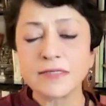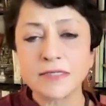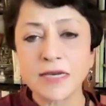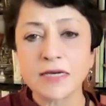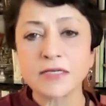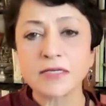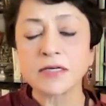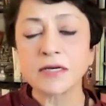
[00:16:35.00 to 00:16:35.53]

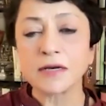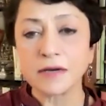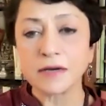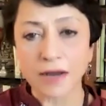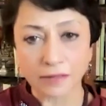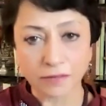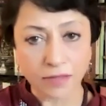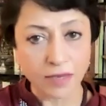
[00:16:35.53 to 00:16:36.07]
did
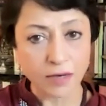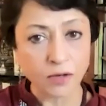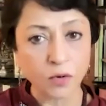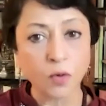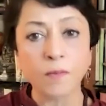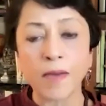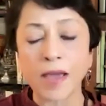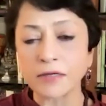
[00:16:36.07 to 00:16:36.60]
nothing,
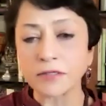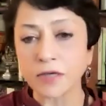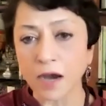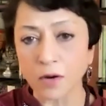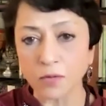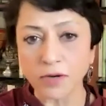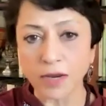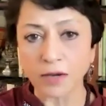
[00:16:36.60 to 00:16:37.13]
no matter
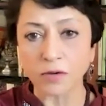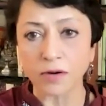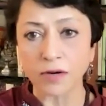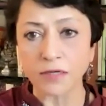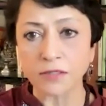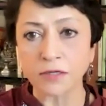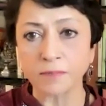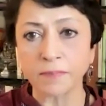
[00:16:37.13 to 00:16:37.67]
how
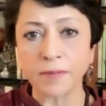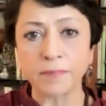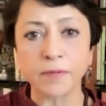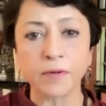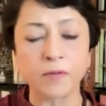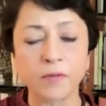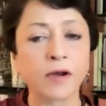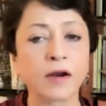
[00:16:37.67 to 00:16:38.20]
decorated
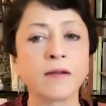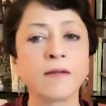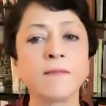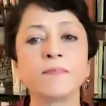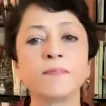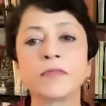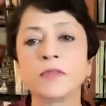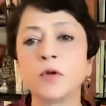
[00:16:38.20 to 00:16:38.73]
people were,
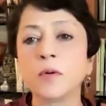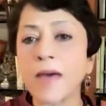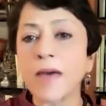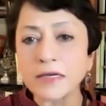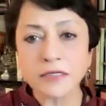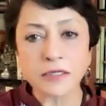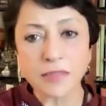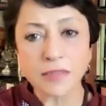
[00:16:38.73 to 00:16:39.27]
no
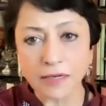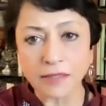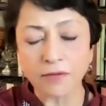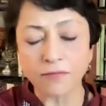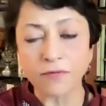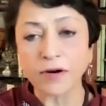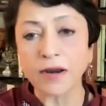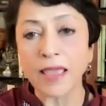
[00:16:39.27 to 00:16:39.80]
matter that they
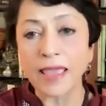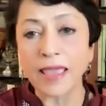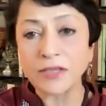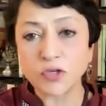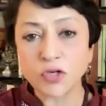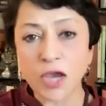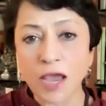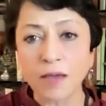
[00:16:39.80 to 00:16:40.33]
were
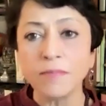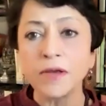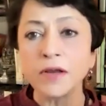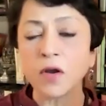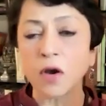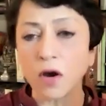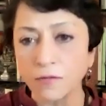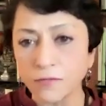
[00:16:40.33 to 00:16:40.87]

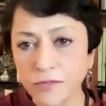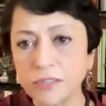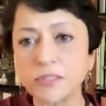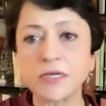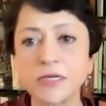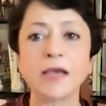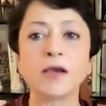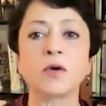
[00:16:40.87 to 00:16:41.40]
chairman of
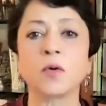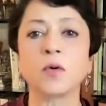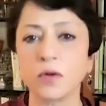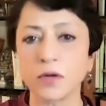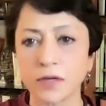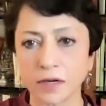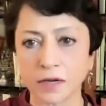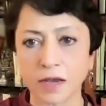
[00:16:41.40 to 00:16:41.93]

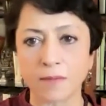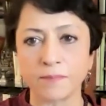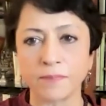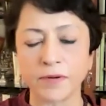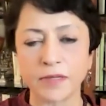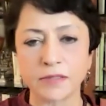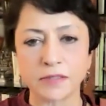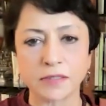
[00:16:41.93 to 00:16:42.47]
stakeholder
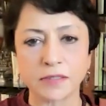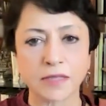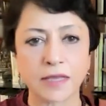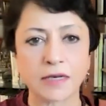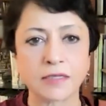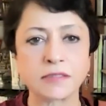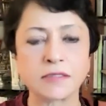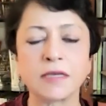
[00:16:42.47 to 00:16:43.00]
companies in the
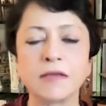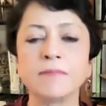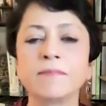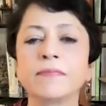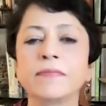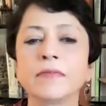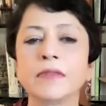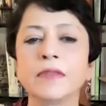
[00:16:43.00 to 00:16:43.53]
NSE,
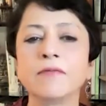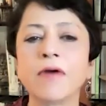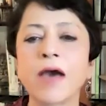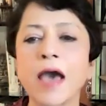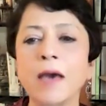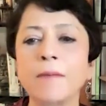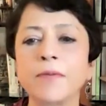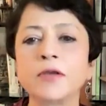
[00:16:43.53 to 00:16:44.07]
they were
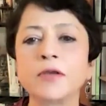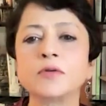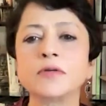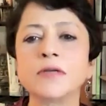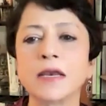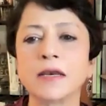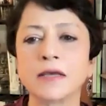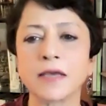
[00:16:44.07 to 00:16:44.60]
happy to
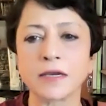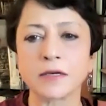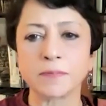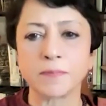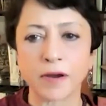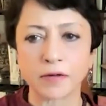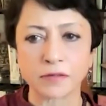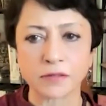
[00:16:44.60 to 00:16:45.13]
delegate
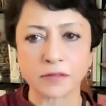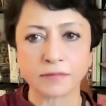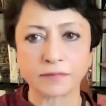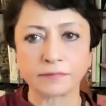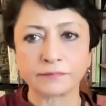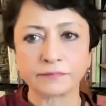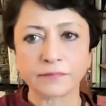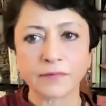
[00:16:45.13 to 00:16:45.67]
powers.
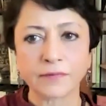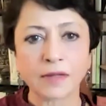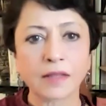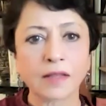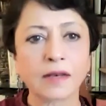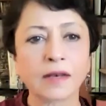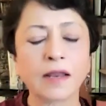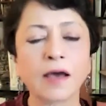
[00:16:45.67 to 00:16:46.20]

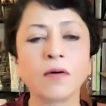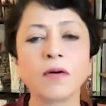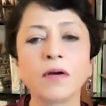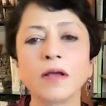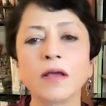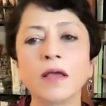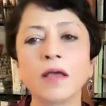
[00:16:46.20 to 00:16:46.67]
Now,